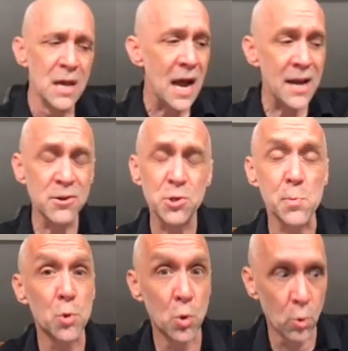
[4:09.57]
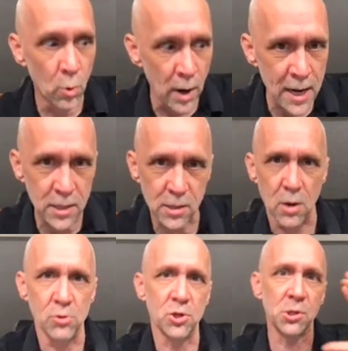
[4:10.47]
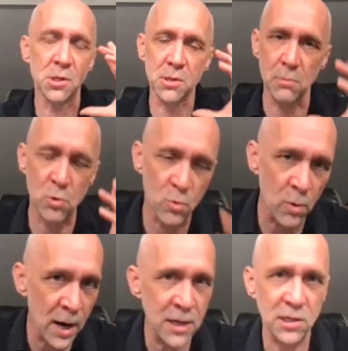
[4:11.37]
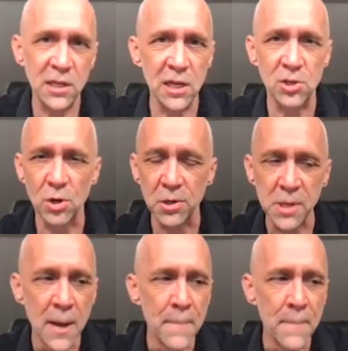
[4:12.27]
I know some great coaches and some great teachers